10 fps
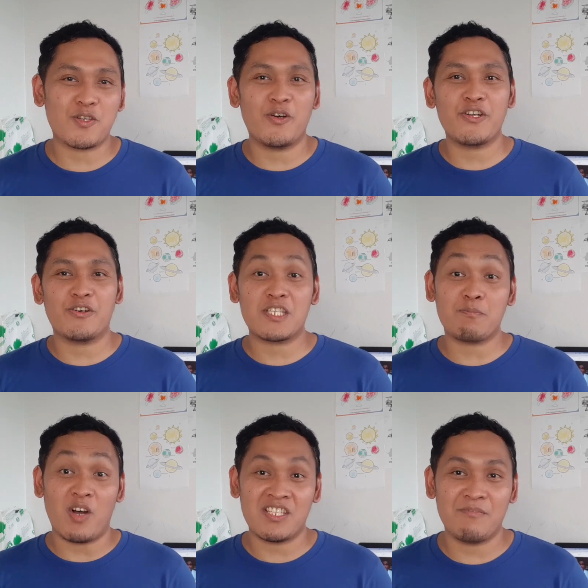or your
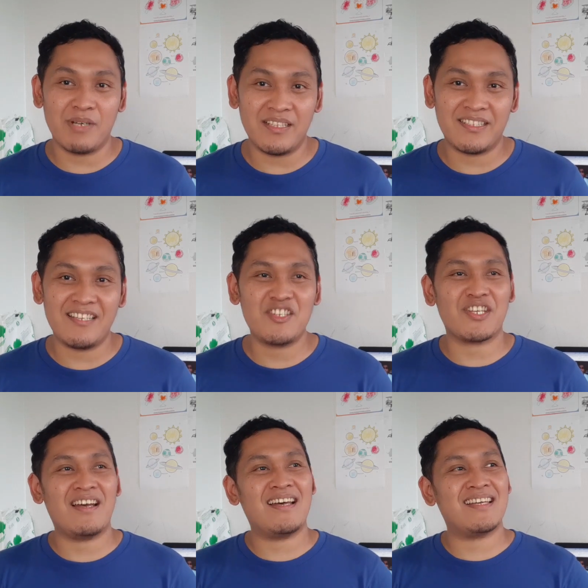responsibilities
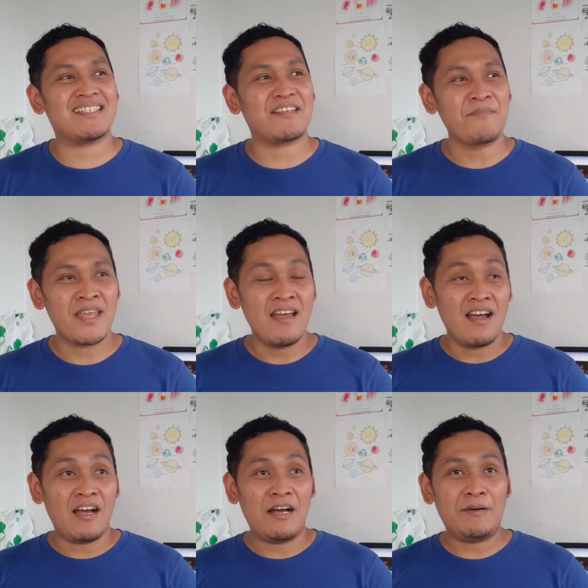as
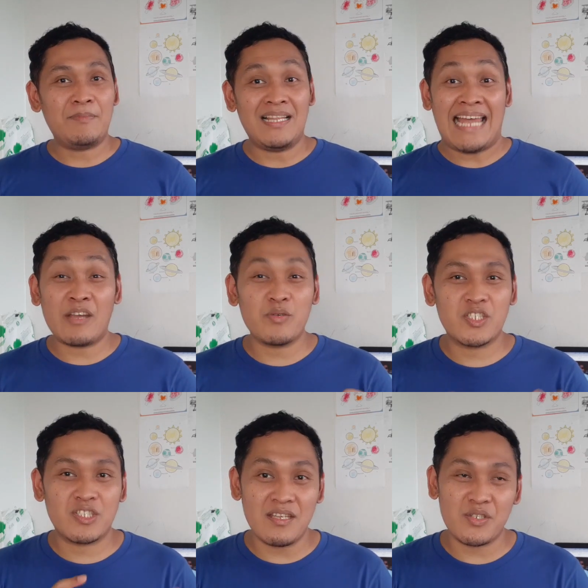a
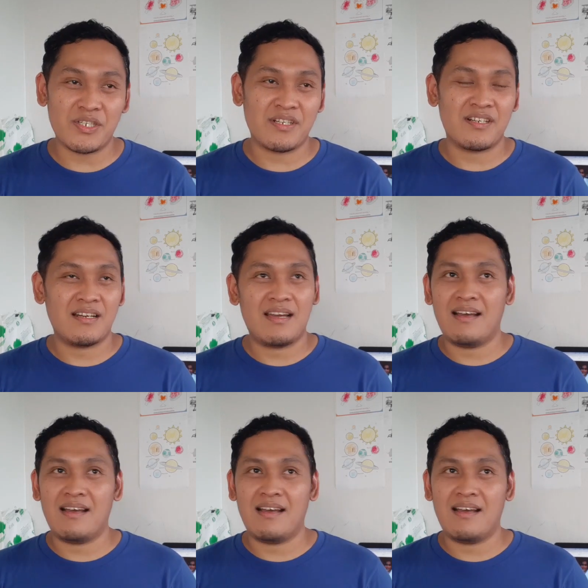language teacher,